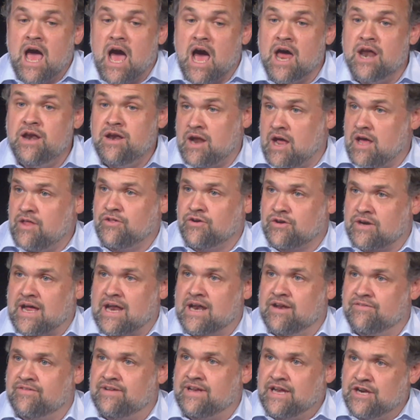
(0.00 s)
Another
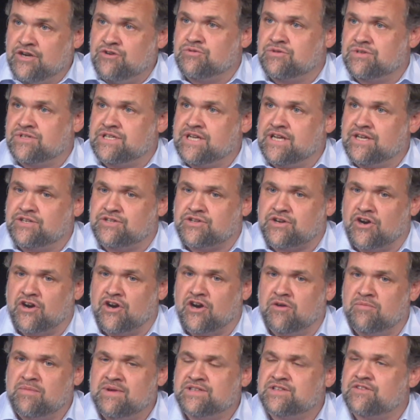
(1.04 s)
kind of interesting
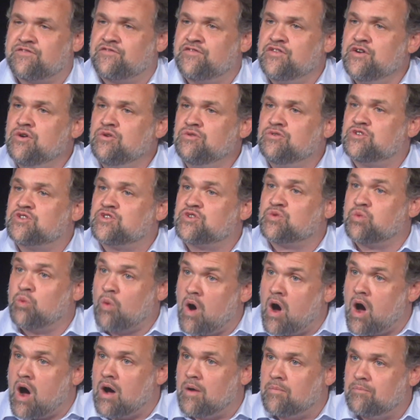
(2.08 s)
term is a food
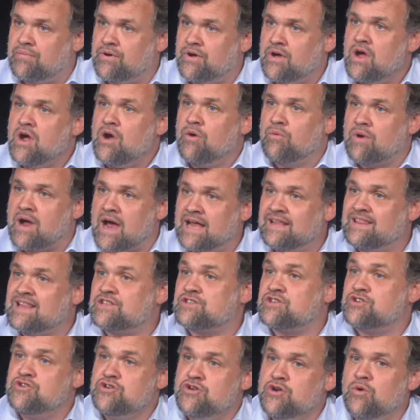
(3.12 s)
swamp, right? And
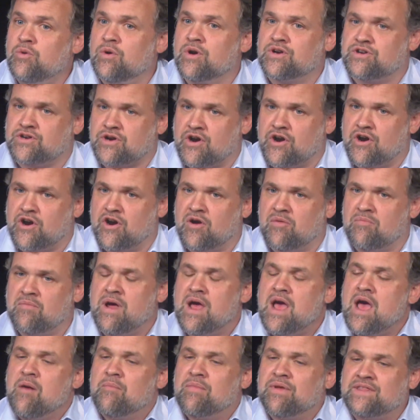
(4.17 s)
that's a newer term,
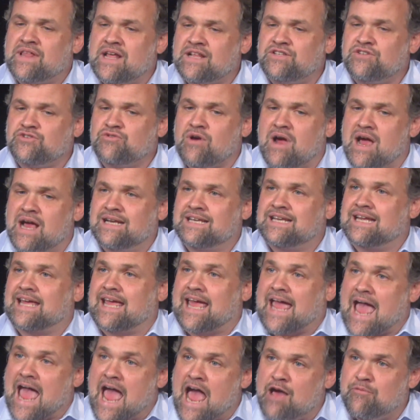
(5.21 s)
but that's trying to
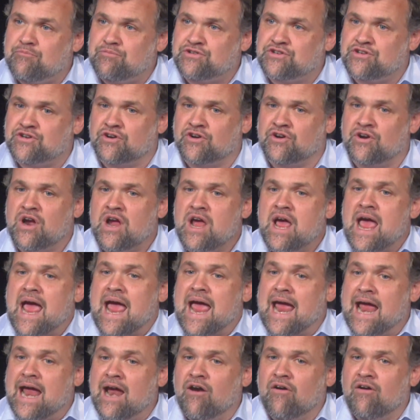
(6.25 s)
capture
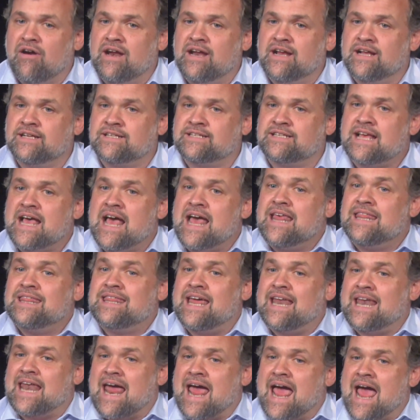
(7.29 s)
areas
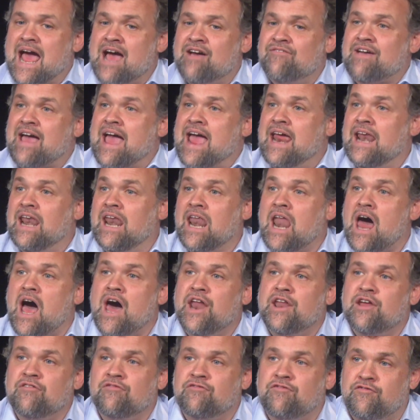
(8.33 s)
that have a
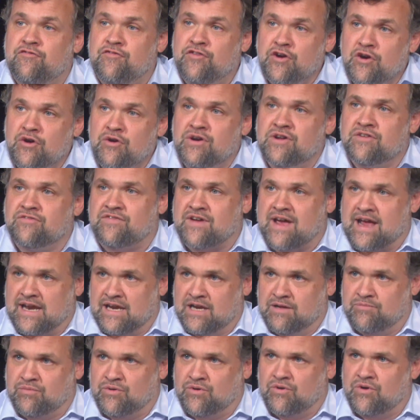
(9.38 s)
lot of food
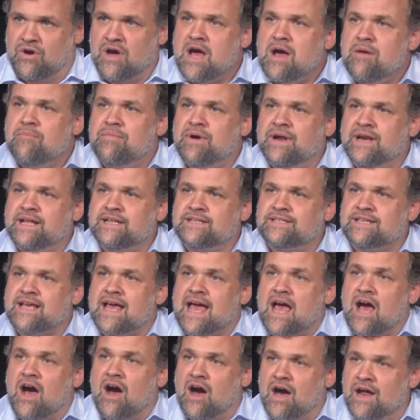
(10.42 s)
available, but it's
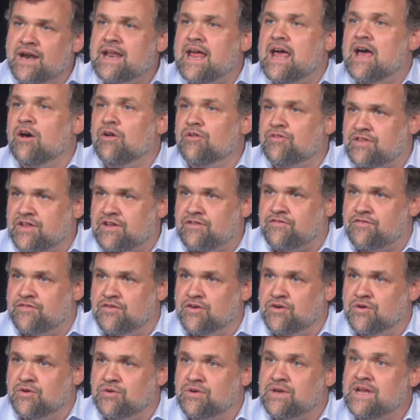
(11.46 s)
unhealthy
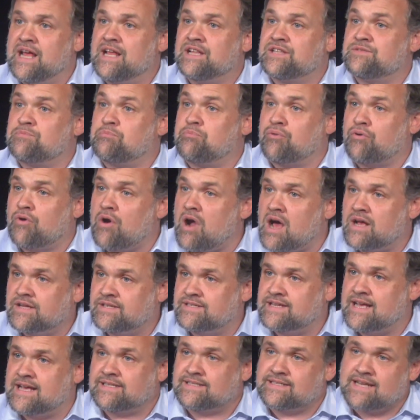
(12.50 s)
food. It's
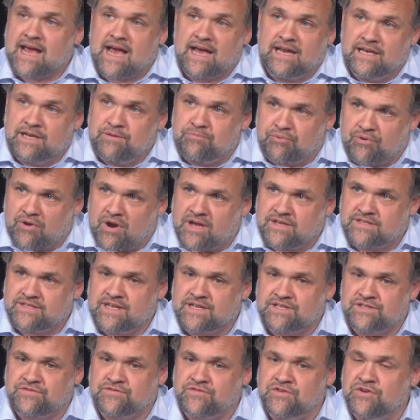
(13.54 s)
processed, highly
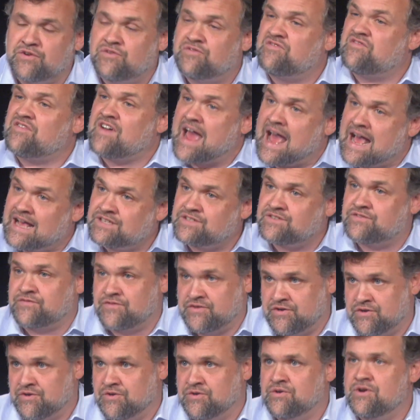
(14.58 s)
processed food, fast
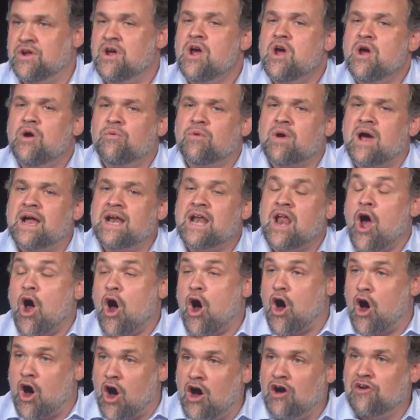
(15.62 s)
food, right?
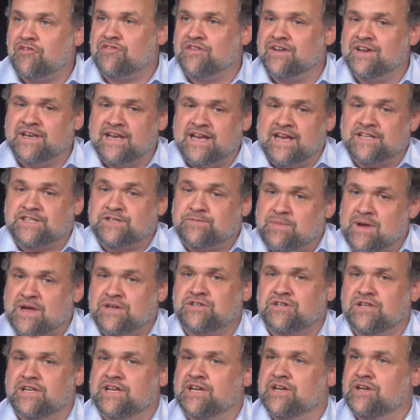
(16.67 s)
Often,
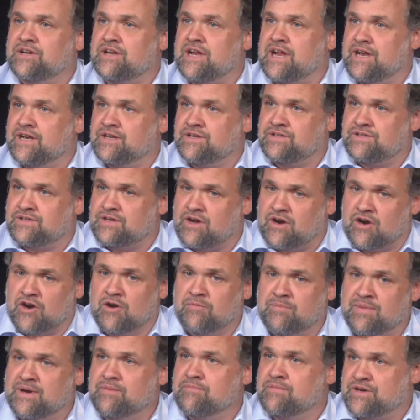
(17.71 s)
especially in
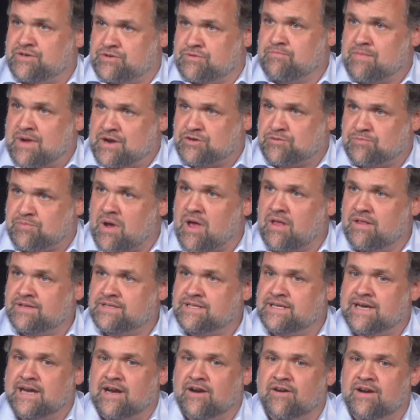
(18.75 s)
urban
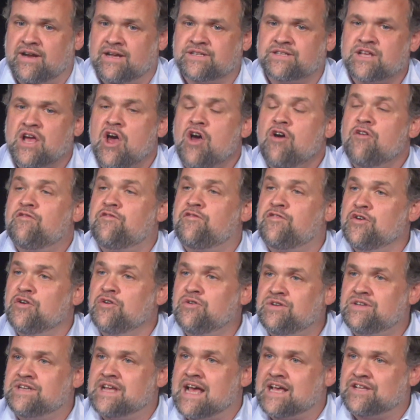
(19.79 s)
metropolitan areas,
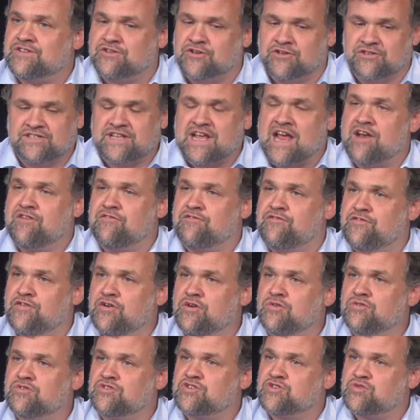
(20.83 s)
food deserts and
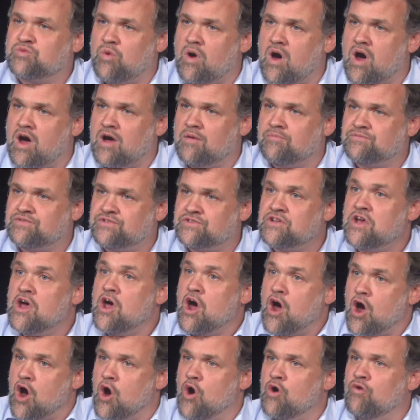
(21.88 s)
food swamps
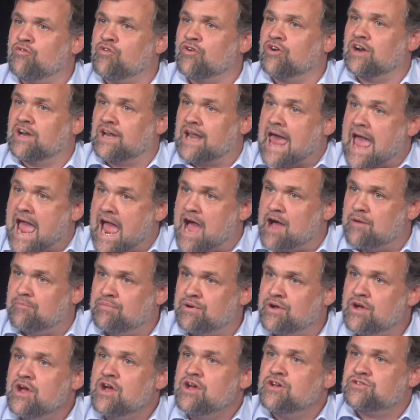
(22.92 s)
overlap,
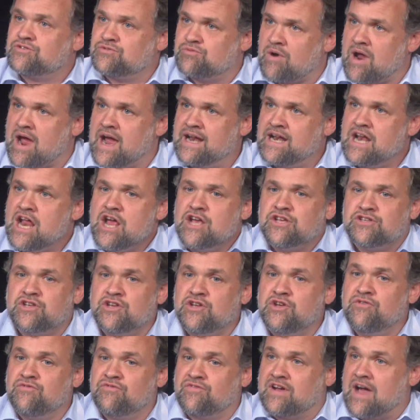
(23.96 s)
right? So
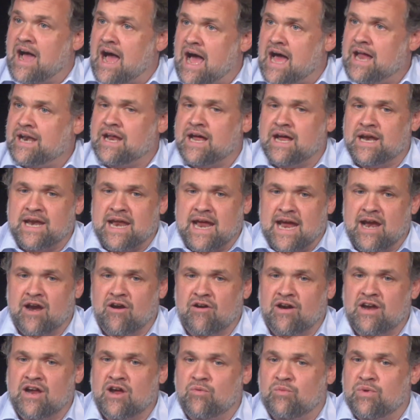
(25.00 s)
you've got an
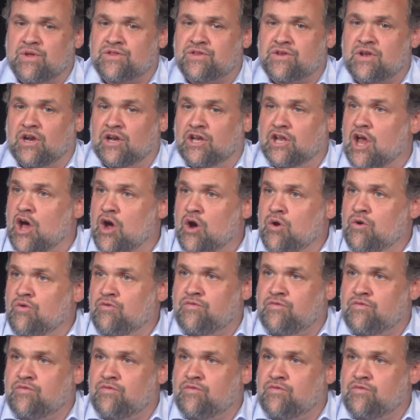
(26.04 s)
area with low